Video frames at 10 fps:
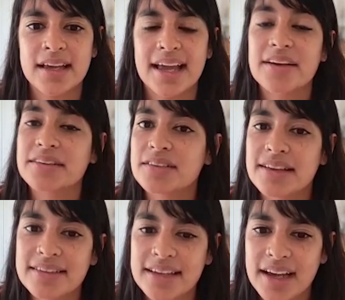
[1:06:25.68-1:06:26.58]
It also
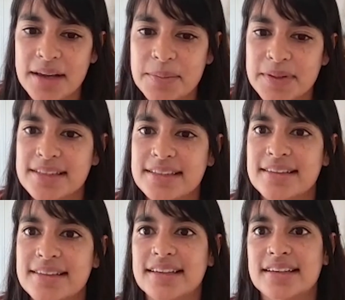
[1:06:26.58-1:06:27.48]
sounds like IPAS and
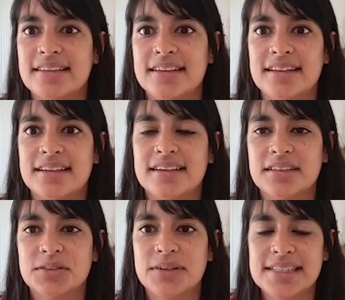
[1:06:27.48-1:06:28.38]
SCOTUS need a
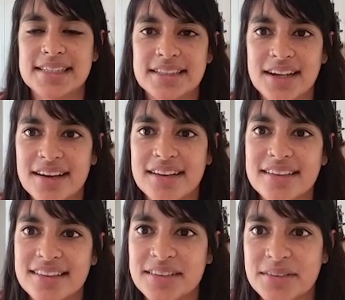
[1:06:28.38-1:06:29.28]
joint TikTok
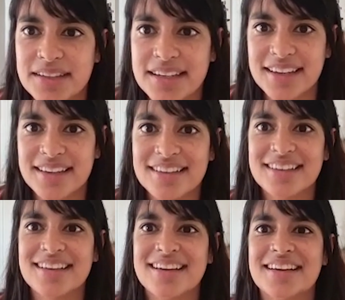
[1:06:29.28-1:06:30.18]
so we can
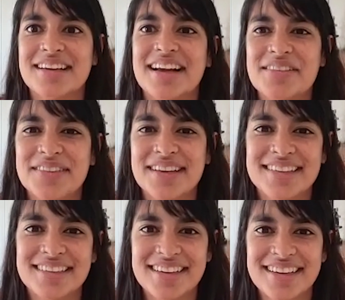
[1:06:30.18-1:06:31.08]

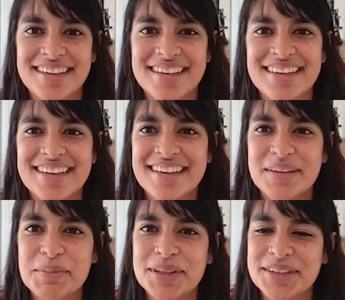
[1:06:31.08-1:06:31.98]
galvanize our
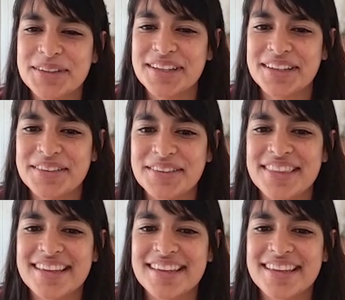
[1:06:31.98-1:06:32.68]
political youth.